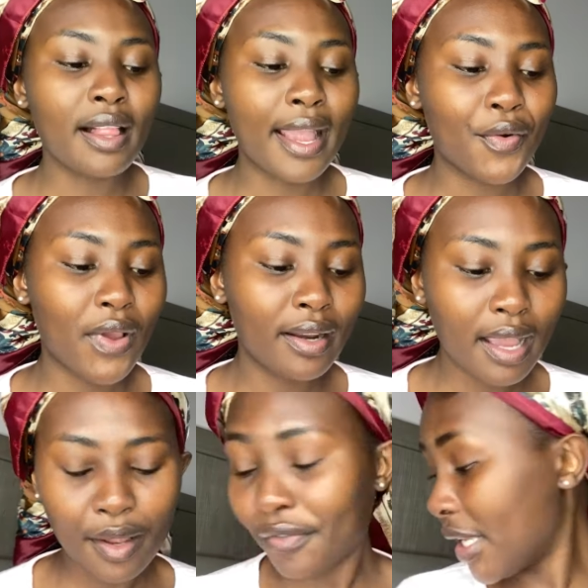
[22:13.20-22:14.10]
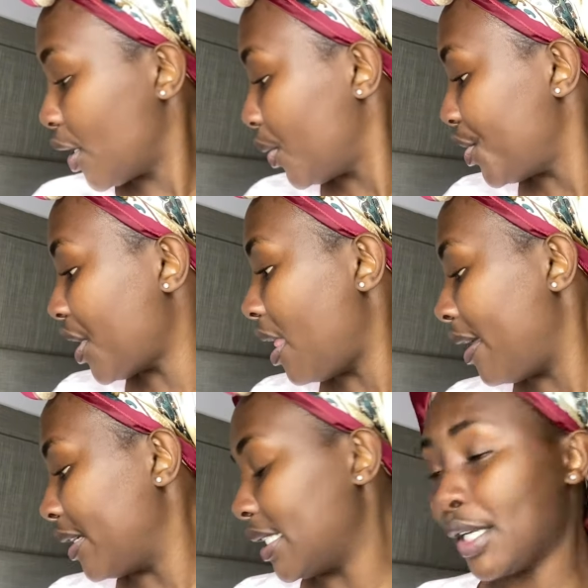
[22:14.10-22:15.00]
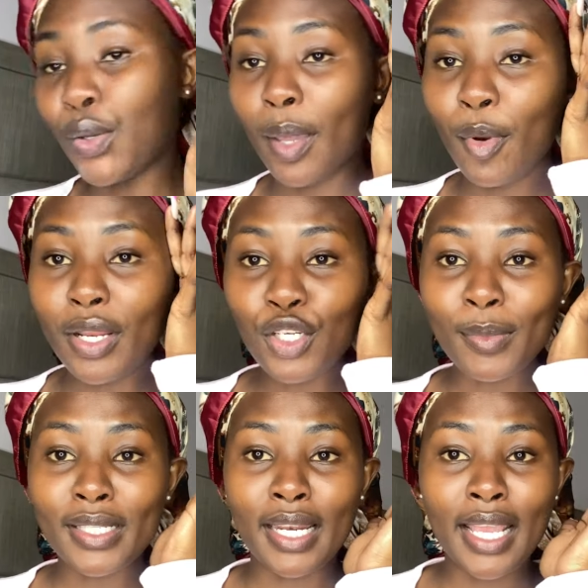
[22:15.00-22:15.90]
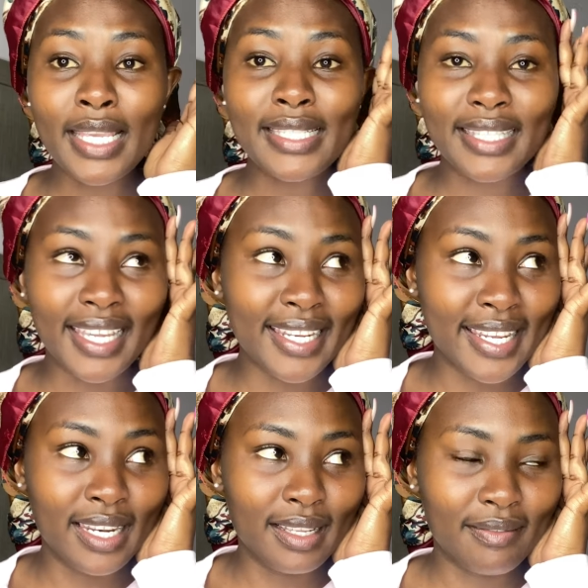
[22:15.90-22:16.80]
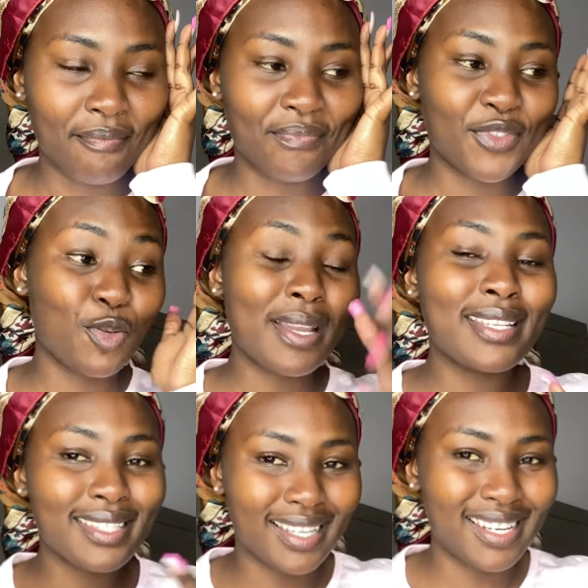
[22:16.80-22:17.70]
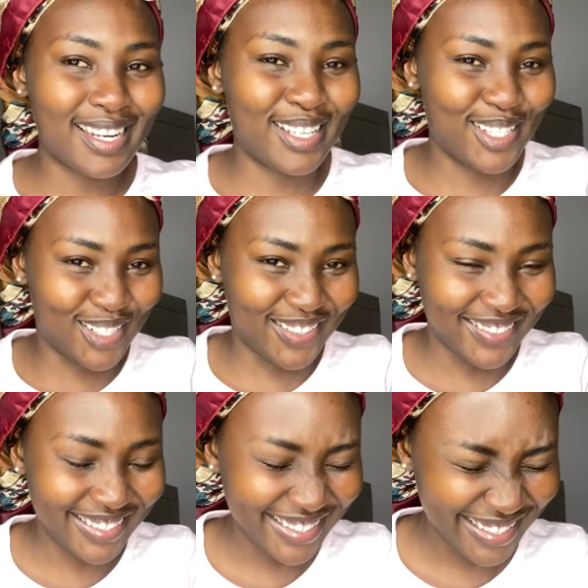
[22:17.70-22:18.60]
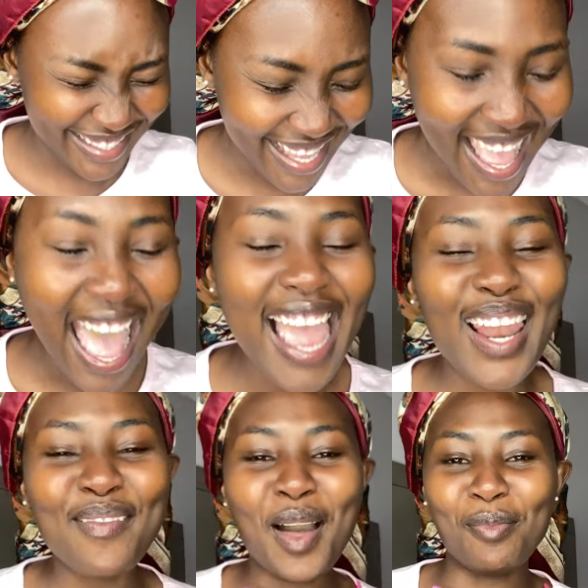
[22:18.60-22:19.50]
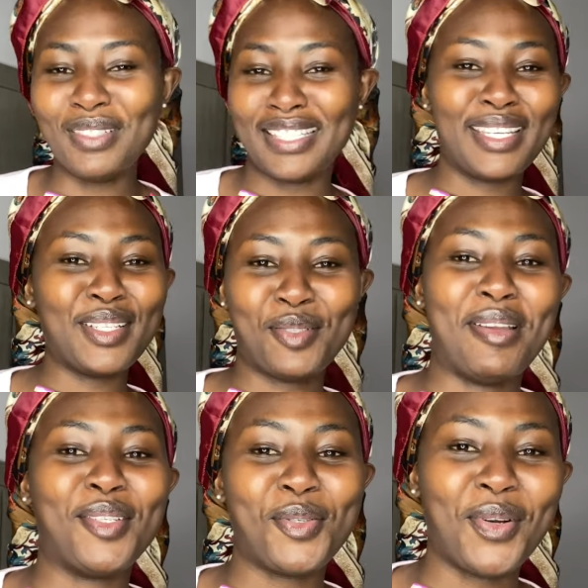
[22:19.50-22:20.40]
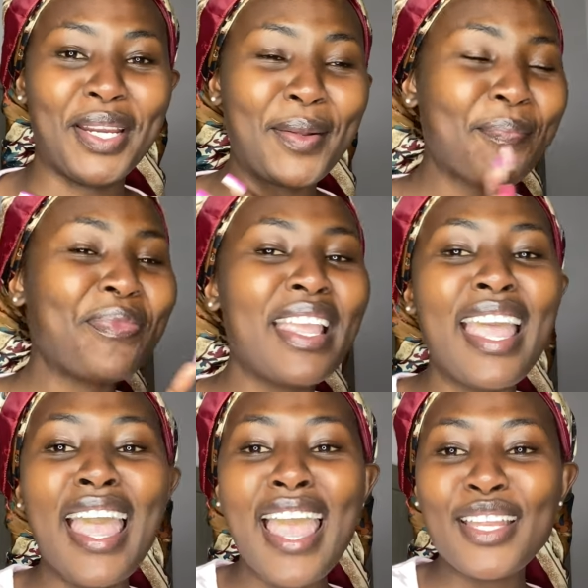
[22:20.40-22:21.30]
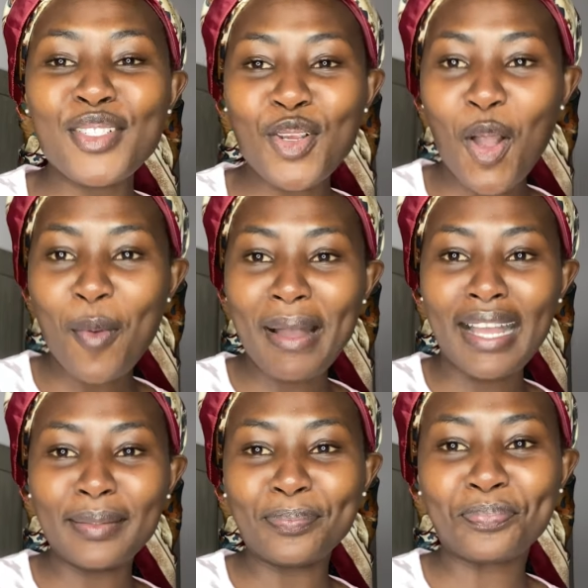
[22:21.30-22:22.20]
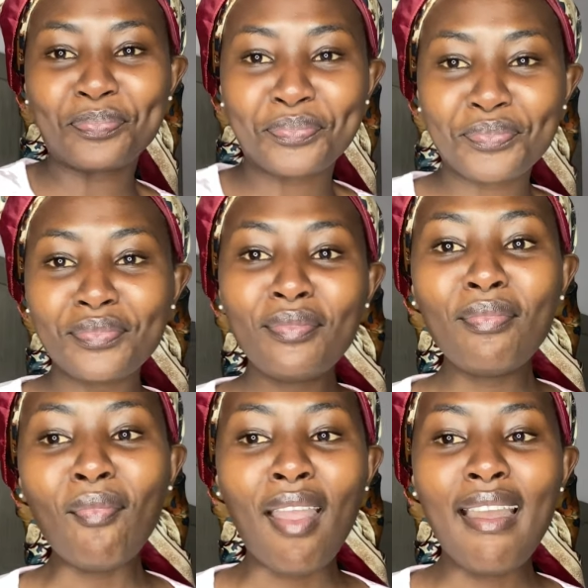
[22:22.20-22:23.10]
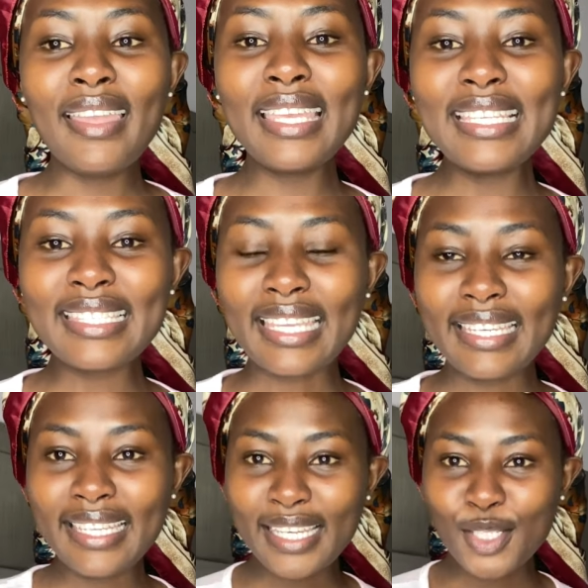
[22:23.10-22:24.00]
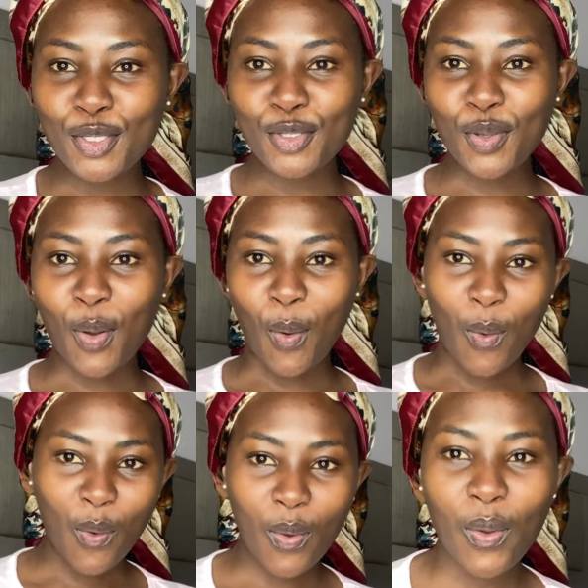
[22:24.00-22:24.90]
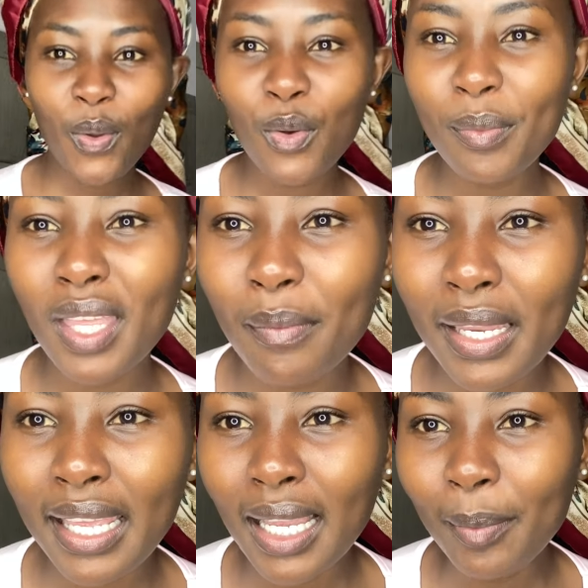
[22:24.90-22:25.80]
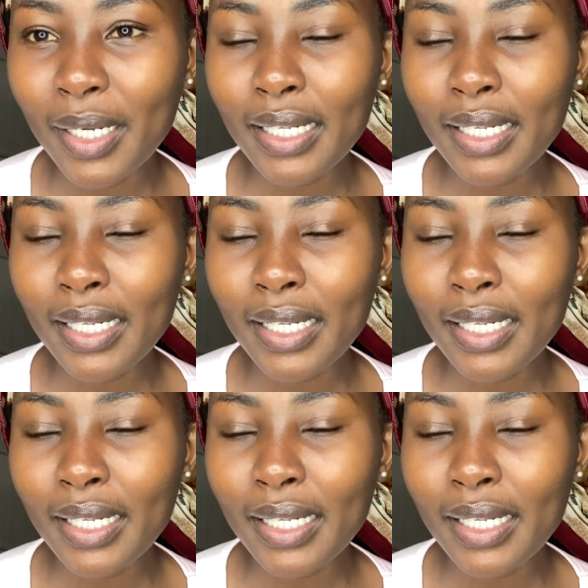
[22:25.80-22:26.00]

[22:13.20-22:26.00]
I ran out of eco gel and everyone into Mazana is khinile. Jobang is Kanilis. I love how I'm sticking to my story. Joba is Kanilis. So, guys,